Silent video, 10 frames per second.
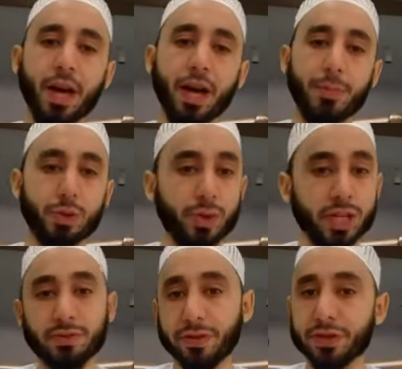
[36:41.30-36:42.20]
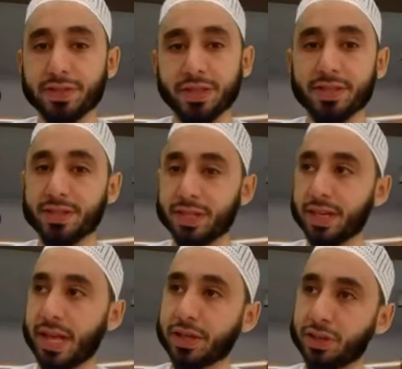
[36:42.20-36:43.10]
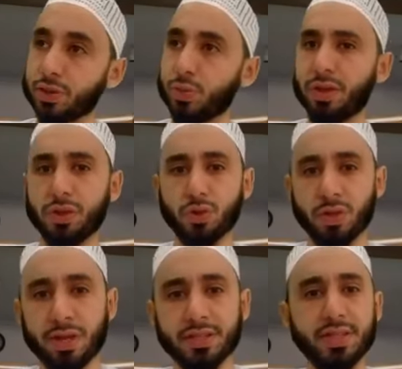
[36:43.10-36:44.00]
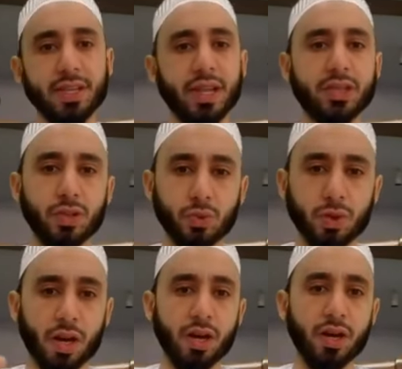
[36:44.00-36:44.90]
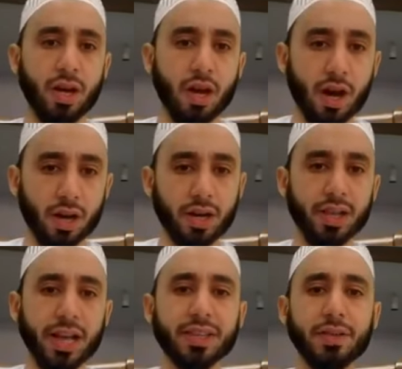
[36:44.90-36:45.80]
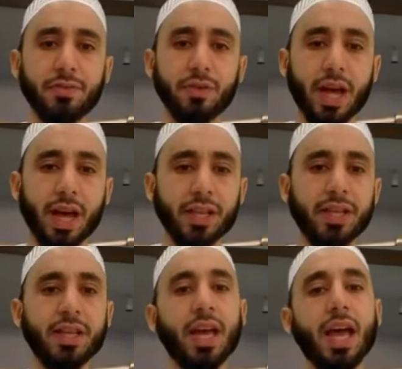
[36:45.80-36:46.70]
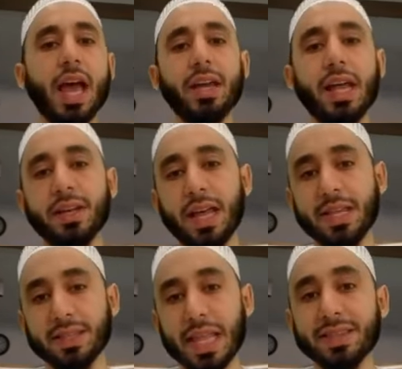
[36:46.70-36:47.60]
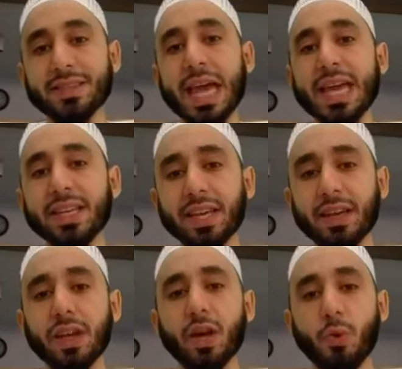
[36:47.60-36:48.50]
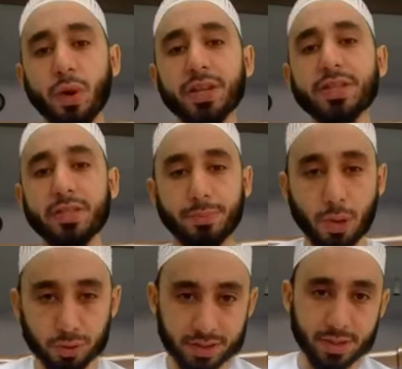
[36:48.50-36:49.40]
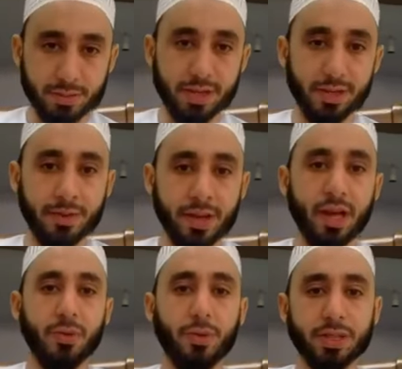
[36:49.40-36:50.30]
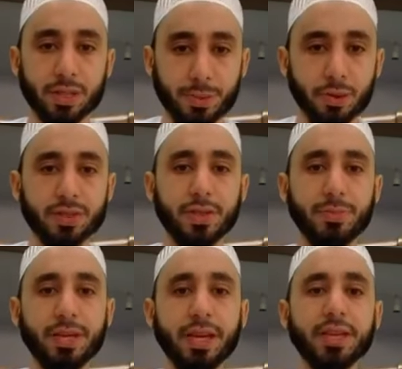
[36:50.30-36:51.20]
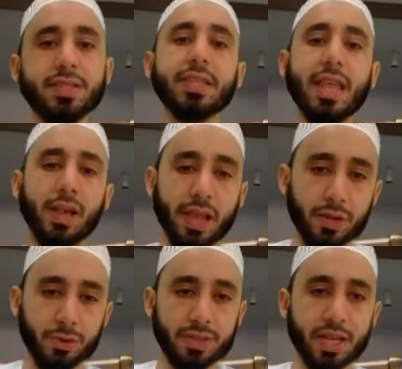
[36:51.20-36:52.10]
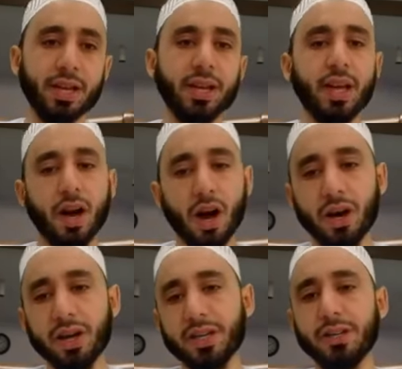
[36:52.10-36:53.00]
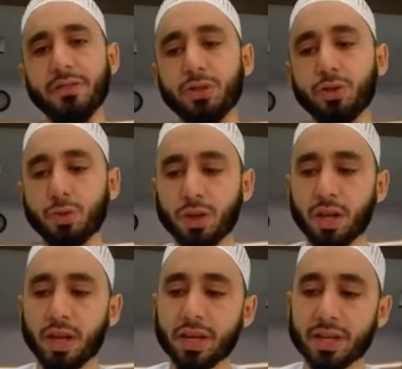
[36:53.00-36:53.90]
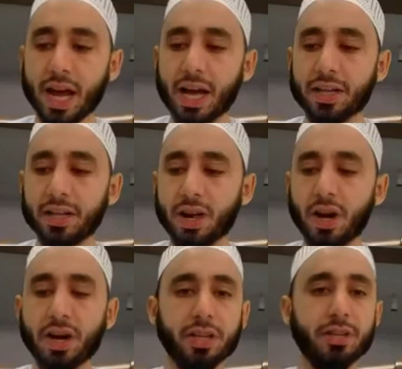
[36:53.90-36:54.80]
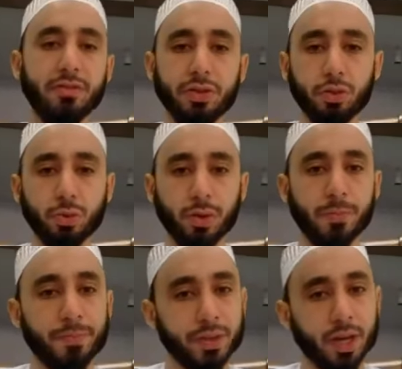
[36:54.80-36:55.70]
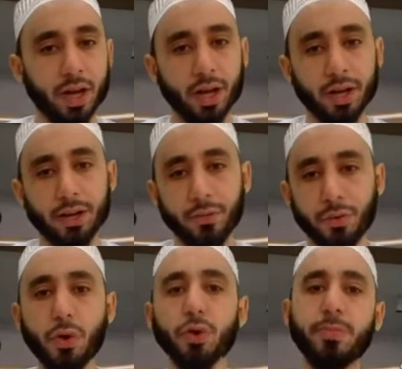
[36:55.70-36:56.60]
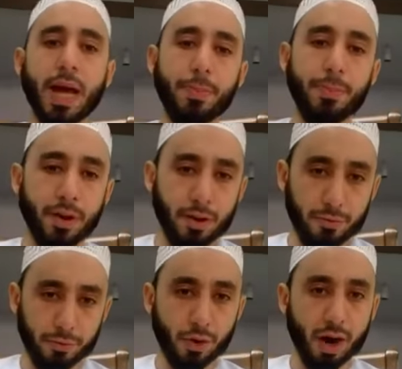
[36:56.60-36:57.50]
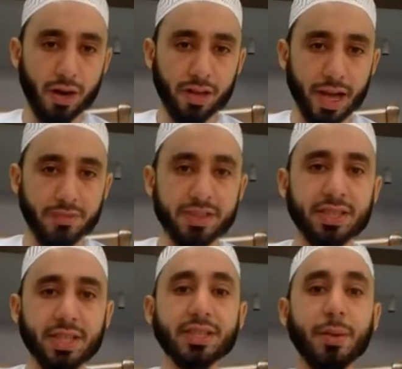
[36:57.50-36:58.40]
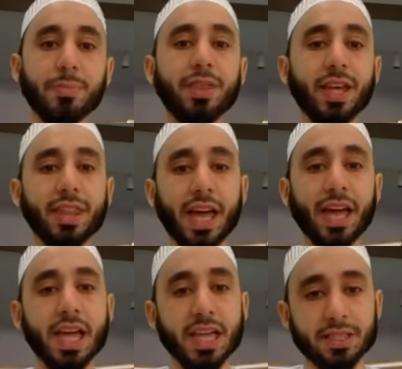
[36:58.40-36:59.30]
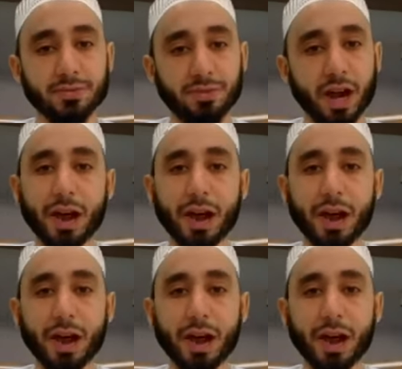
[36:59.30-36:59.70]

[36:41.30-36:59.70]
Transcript: Between its verses, see connections with the Sunnah, see connections with our collective reality, and then take it what it's supposed to be. What it's supposed to be is that, like we said, our individual guide and our individual roadmap for our lives. This is something that is for